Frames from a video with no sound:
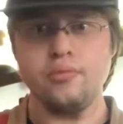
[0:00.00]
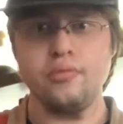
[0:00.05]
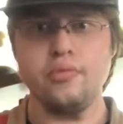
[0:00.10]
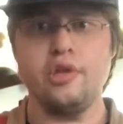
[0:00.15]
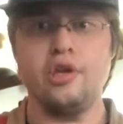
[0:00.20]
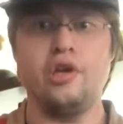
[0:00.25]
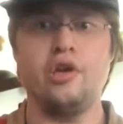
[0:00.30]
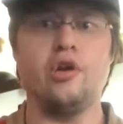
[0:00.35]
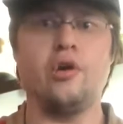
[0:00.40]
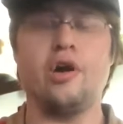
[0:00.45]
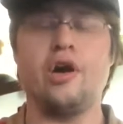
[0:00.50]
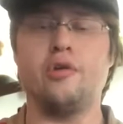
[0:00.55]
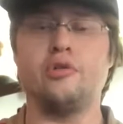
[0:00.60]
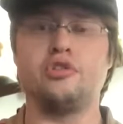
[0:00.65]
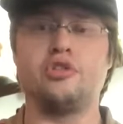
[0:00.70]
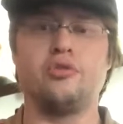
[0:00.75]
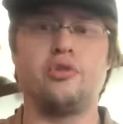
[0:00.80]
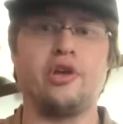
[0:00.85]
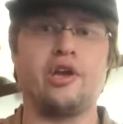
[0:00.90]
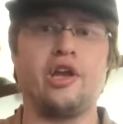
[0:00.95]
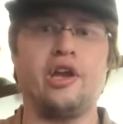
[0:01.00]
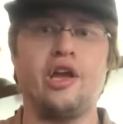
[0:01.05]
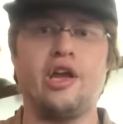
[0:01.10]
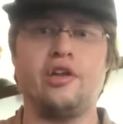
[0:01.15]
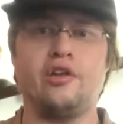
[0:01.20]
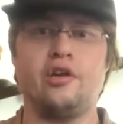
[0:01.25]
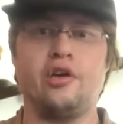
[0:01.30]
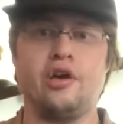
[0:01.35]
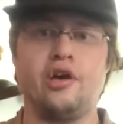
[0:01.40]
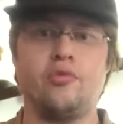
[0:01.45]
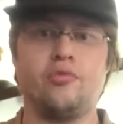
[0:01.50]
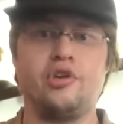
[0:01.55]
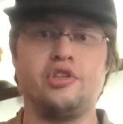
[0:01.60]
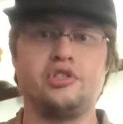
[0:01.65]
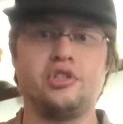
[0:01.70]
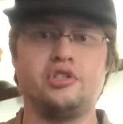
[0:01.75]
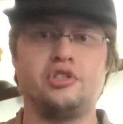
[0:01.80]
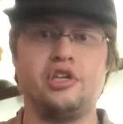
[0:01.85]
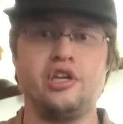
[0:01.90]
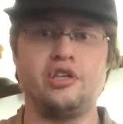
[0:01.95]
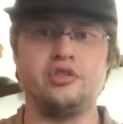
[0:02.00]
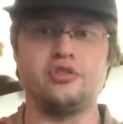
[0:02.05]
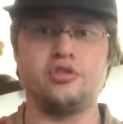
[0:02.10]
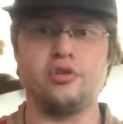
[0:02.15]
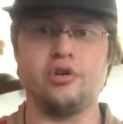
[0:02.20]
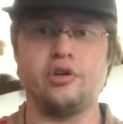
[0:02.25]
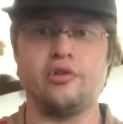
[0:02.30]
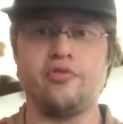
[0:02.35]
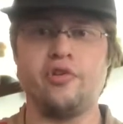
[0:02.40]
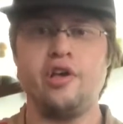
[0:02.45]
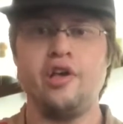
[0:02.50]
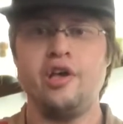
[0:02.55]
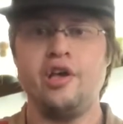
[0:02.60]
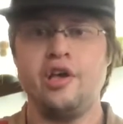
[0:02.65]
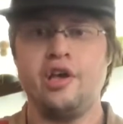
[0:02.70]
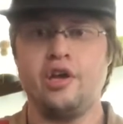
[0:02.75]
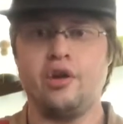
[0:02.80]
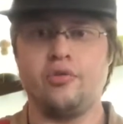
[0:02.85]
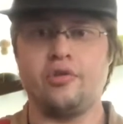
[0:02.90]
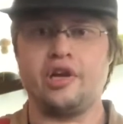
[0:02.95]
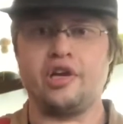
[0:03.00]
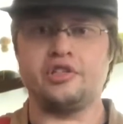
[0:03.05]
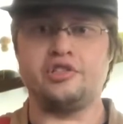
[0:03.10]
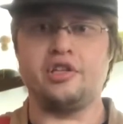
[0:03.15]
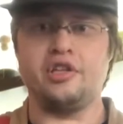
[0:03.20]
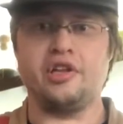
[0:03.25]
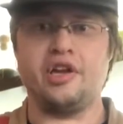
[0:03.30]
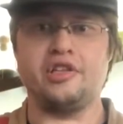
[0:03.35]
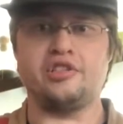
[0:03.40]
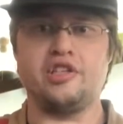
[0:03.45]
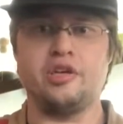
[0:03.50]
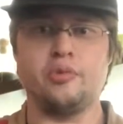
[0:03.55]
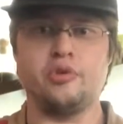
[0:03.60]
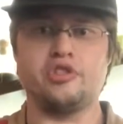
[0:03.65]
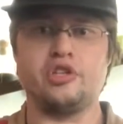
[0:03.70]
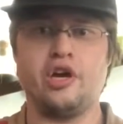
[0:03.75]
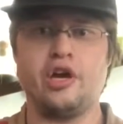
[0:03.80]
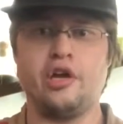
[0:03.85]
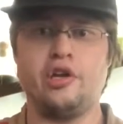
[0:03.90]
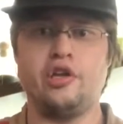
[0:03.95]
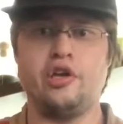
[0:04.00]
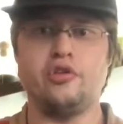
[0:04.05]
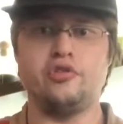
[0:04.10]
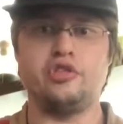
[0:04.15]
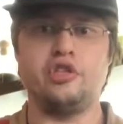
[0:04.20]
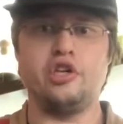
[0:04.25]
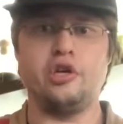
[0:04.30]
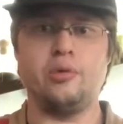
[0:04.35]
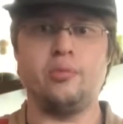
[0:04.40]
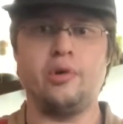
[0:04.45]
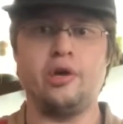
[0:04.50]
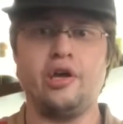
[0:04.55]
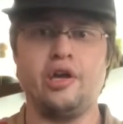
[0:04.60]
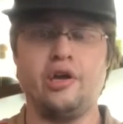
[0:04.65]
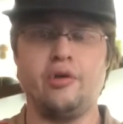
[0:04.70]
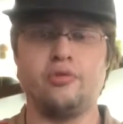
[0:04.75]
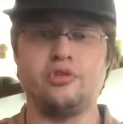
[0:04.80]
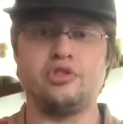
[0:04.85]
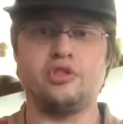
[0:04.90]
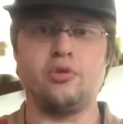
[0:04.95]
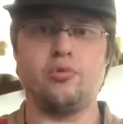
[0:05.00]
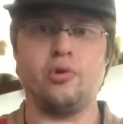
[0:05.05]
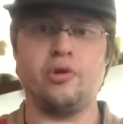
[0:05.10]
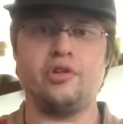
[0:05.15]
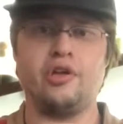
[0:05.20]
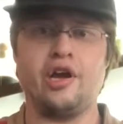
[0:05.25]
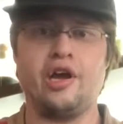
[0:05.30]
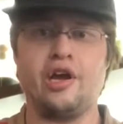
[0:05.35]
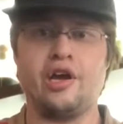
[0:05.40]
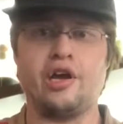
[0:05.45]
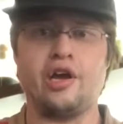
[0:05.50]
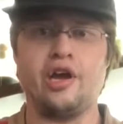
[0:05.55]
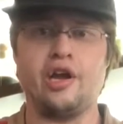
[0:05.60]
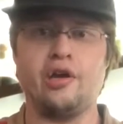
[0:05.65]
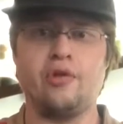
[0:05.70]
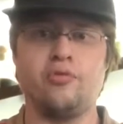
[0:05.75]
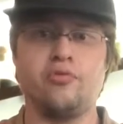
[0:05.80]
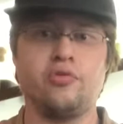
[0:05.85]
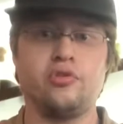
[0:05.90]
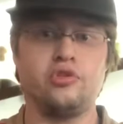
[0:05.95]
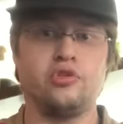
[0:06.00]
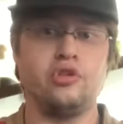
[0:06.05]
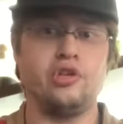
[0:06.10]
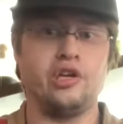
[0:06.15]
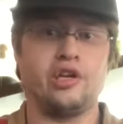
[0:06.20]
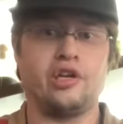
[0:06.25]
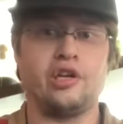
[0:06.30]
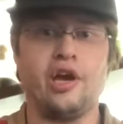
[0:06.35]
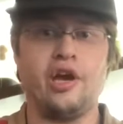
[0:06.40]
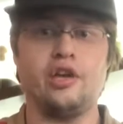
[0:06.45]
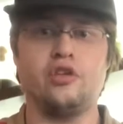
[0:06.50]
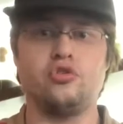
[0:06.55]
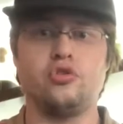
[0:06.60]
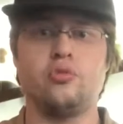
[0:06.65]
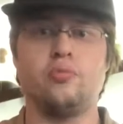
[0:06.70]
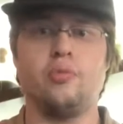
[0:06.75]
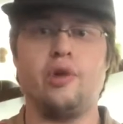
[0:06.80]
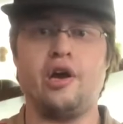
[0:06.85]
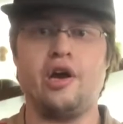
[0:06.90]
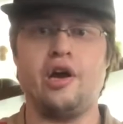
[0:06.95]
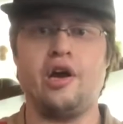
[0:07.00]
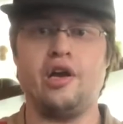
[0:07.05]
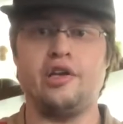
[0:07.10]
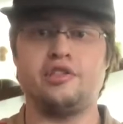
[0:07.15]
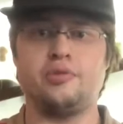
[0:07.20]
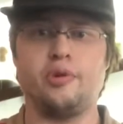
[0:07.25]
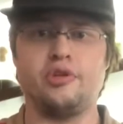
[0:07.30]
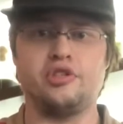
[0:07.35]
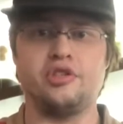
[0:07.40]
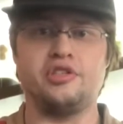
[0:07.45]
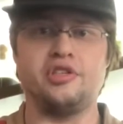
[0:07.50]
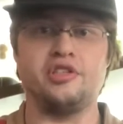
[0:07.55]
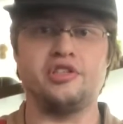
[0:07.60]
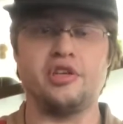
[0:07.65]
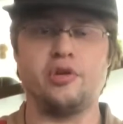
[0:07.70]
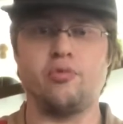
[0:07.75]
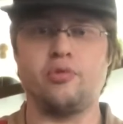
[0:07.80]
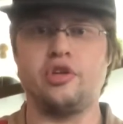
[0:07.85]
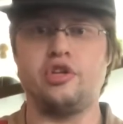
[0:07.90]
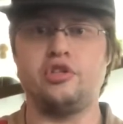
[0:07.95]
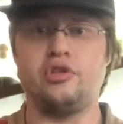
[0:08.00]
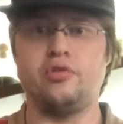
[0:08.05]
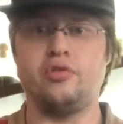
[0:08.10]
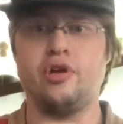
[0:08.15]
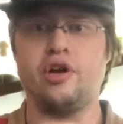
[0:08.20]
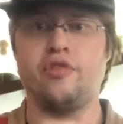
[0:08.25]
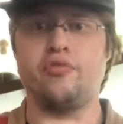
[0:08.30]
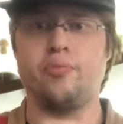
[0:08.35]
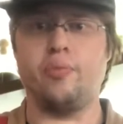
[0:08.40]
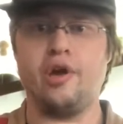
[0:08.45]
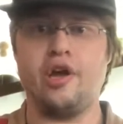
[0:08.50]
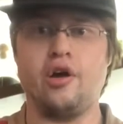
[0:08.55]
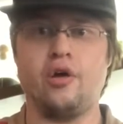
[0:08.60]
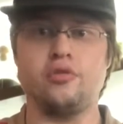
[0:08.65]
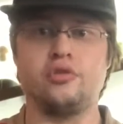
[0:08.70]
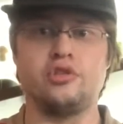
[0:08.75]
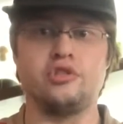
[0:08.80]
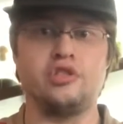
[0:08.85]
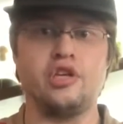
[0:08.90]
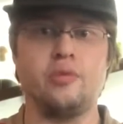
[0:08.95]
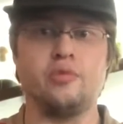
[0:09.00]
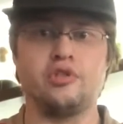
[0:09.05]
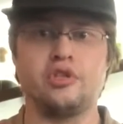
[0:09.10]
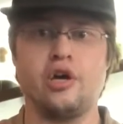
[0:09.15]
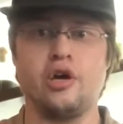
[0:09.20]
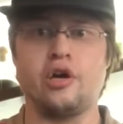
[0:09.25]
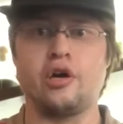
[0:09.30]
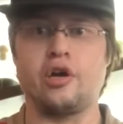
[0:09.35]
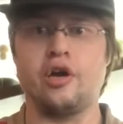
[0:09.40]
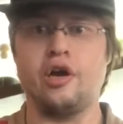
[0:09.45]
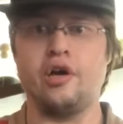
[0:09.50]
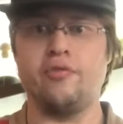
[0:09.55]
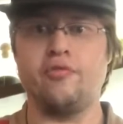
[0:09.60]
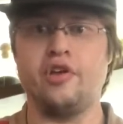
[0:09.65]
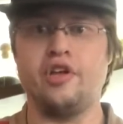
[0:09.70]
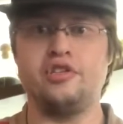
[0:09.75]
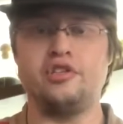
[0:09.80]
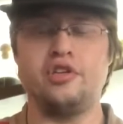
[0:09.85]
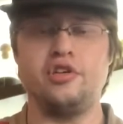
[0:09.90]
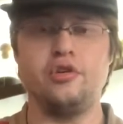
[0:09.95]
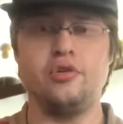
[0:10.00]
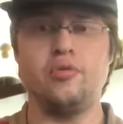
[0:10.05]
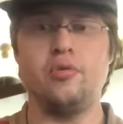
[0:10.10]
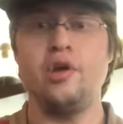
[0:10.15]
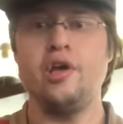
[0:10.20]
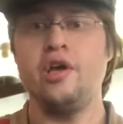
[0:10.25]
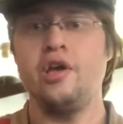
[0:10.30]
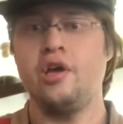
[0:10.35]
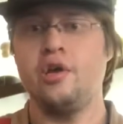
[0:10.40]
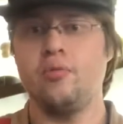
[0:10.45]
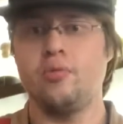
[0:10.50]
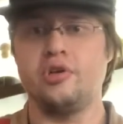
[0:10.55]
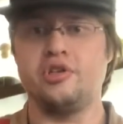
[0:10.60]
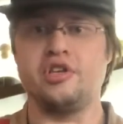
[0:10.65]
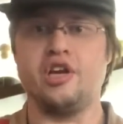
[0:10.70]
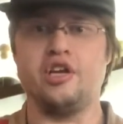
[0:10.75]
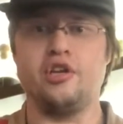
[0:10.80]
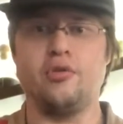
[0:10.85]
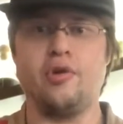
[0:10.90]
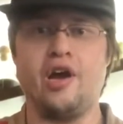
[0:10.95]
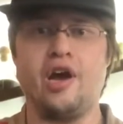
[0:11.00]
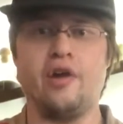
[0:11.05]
I was looking at researching sort of, Legacy lightsabers on YouTube, it was the one that it kind of drew my eye, especially since I really do love my Ultra Sabers Archon V2, which I do have,